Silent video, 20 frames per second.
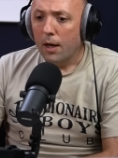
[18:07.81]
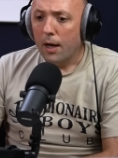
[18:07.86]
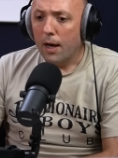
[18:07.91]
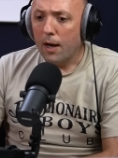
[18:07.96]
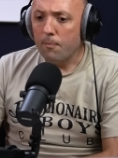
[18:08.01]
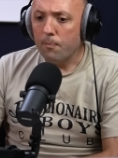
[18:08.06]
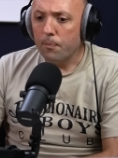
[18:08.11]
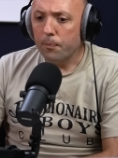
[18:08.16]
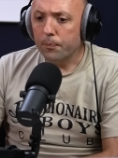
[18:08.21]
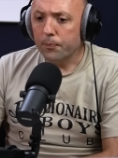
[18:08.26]

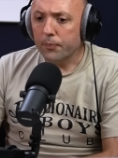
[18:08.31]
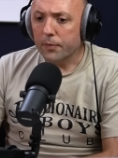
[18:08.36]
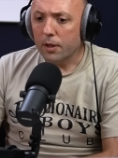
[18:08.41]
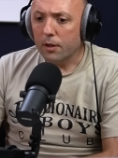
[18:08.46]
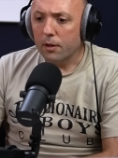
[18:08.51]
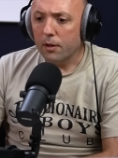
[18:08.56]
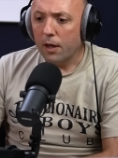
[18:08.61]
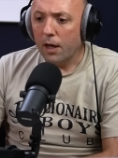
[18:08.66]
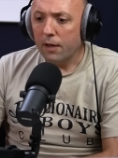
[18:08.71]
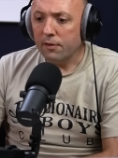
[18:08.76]

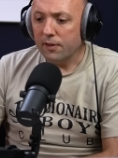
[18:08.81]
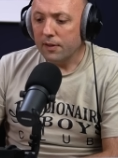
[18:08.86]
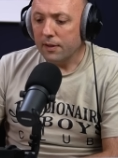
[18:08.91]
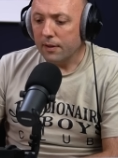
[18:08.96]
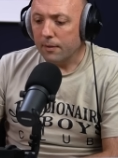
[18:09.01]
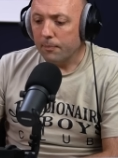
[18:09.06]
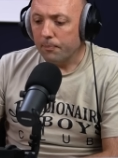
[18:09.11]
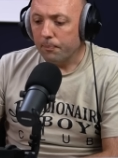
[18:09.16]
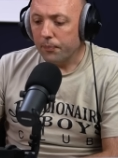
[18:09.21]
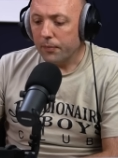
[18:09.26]
I
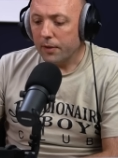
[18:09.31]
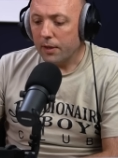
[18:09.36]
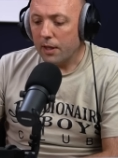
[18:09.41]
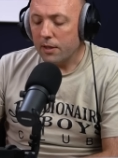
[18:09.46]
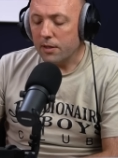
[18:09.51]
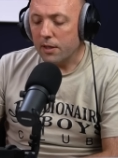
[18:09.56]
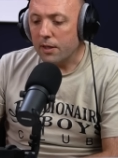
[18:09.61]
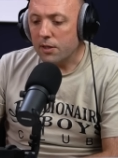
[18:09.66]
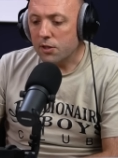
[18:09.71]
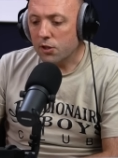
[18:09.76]
think
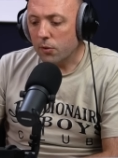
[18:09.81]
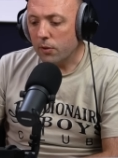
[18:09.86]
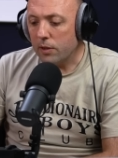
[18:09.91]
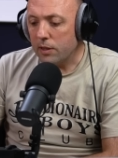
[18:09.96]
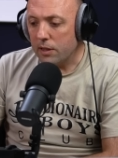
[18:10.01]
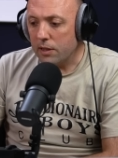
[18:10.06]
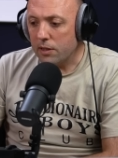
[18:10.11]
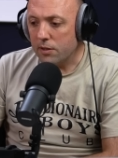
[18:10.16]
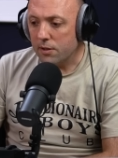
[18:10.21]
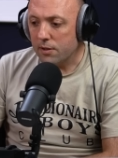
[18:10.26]
it's quite
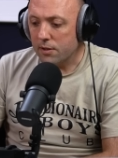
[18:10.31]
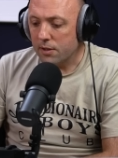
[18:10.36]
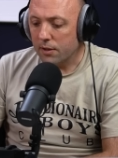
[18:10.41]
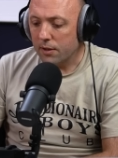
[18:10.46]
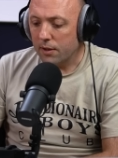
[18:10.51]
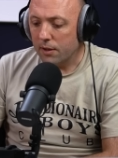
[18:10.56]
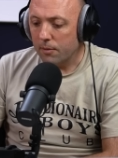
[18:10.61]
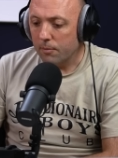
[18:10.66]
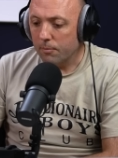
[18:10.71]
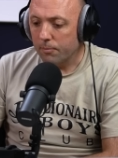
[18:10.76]
easy to
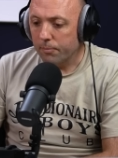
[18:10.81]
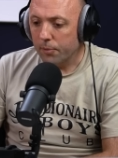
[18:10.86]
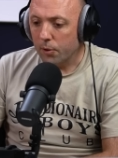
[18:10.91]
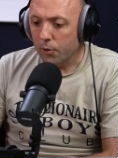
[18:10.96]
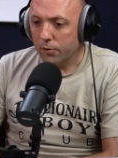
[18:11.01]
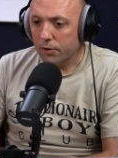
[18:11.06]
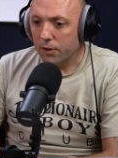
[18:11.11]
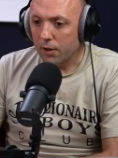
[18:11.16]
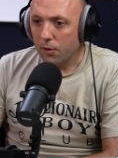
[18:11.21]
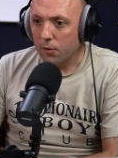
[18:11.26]
get
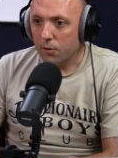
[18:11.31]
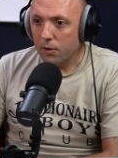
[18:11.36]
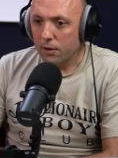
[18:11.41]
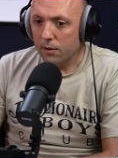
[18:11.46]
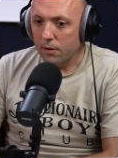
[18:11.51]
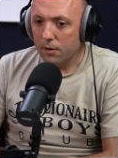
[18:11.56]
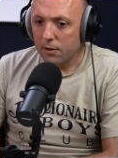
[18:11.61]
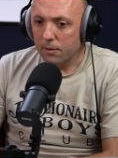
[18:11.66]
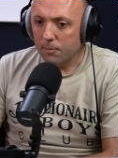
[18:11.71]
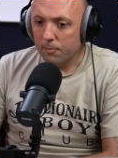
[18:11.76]
bogged down
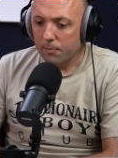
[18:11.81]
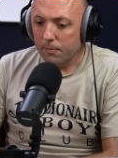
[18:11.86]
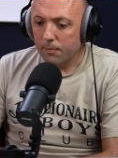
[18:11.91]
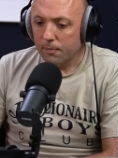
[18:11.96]
in the